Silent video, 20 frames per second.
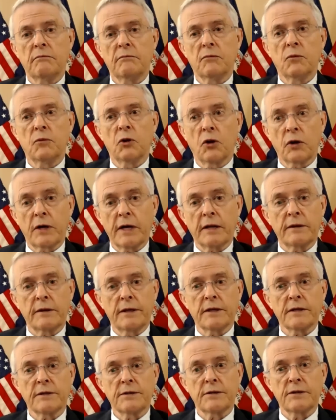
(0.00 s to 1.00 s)
look at
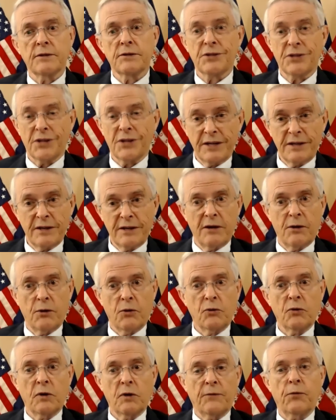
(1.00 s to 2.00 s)
this and say, you
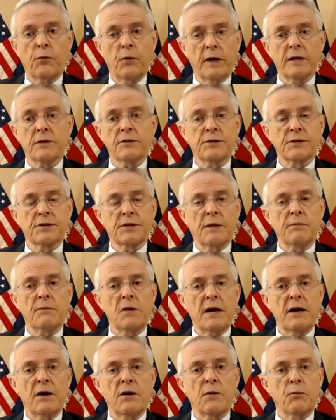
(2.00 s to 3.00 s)
know, if we could
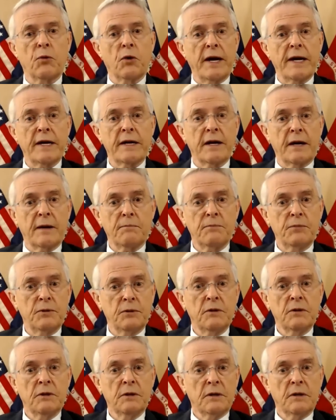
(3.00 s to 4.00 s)
somehow break up
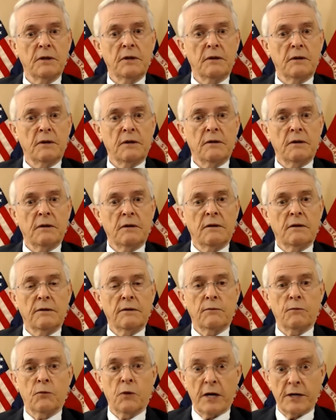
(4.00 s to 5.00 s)

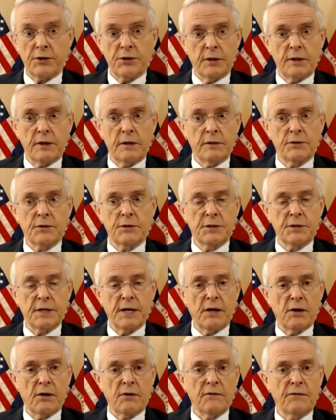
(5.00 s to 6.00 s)
Russia
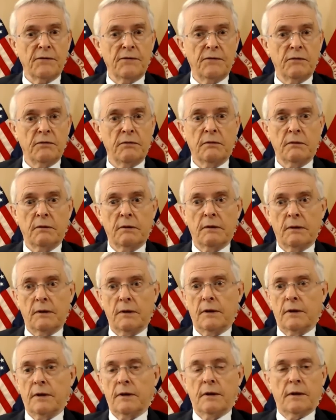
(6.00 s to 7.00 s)
itself,
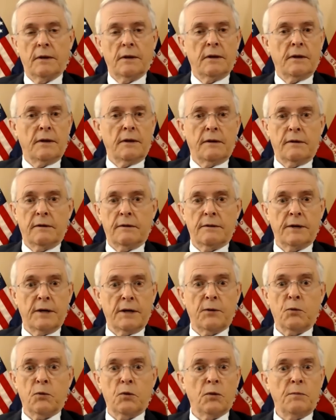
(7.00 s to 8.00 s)

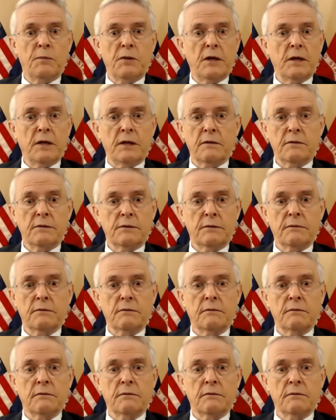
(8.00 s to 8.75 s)
there will be